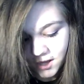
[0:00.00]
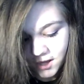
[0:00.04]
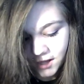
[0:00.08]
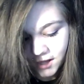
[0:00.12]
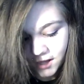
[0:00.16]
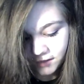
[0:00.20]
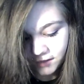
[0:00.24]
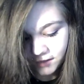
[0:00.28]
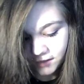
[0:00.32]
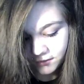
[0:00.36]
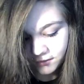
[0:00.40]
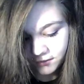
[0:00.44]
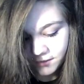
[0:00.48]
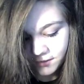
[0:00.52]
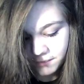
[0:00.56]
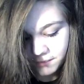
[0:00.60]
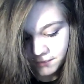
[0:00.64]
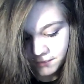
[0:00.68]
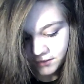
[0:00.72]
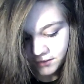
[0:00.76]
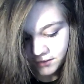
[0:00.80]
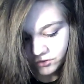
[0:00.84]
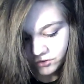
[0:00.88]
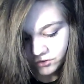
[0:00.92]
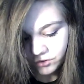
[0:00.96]
I sent a
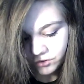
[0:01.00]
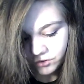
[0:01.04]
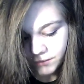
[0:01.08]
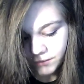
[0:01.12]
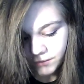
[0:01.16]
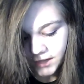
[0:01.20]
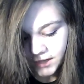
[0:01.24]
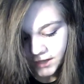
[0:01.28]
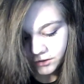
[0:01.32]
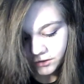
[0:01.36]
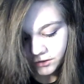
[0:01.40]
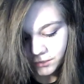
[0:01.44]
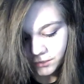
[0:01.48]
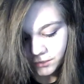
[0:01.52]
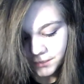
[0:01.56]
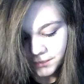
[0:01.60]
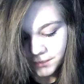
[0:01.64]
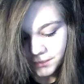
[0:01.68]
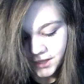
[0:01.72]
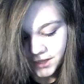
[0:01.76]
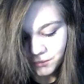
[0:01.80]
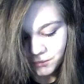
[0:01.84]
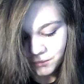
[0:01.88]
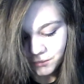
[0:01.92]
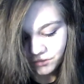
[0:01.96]
message to Ragnar, but
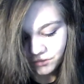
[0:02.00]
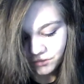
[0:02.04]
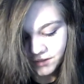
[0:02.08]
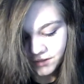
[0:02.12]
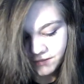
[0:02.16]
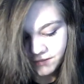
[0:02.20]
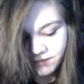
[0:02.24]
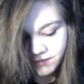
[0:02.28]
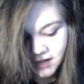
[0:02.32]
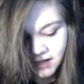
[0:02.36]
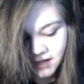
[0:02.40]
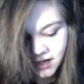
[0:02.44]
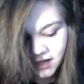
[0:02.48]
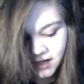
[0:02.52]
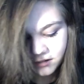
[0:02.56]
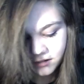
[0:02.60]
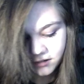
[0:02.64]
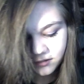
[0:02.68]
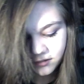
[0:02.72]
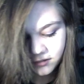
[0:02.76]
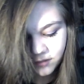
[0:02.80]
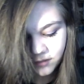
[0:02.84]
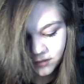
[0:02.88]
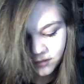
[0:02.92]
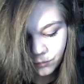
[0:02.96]
he was leaving Iris
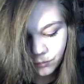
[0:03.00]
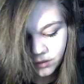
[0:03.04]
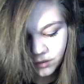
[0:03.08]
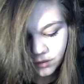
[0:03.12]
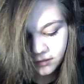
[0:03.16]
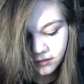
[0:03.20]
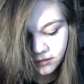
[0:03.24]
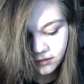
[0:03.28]
and wouldn't